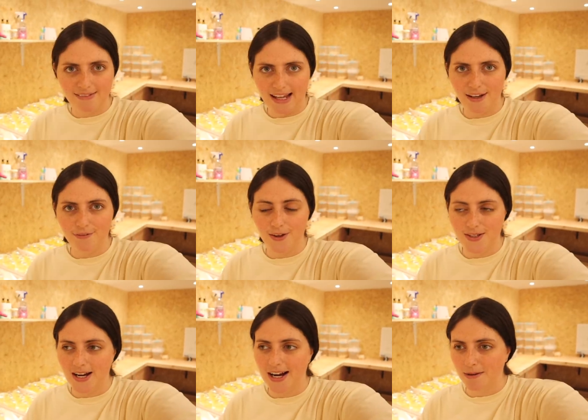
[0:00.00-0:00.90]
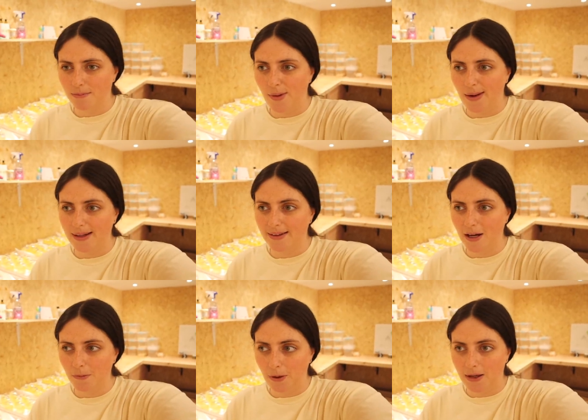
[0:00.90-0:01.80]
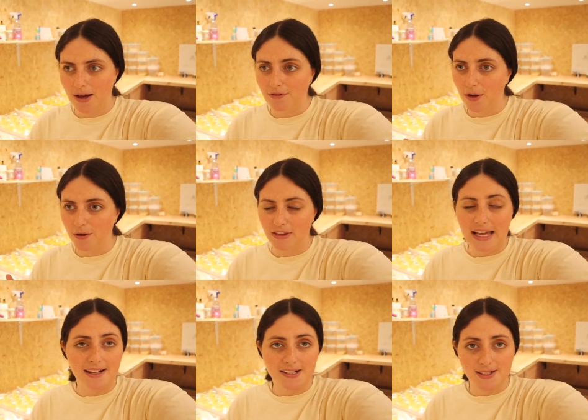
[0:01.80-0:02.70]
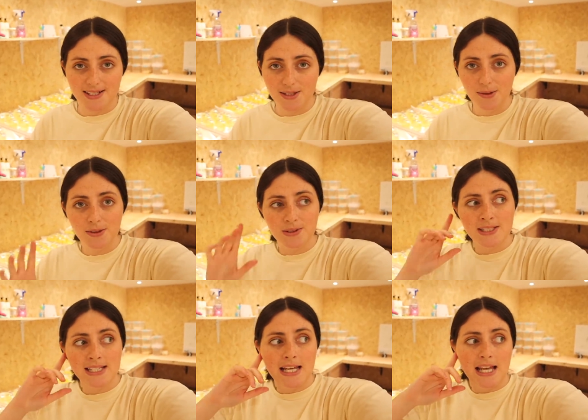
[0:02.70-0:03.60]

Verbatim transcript: Like for a starting point, that'll probably cover all of the candles sold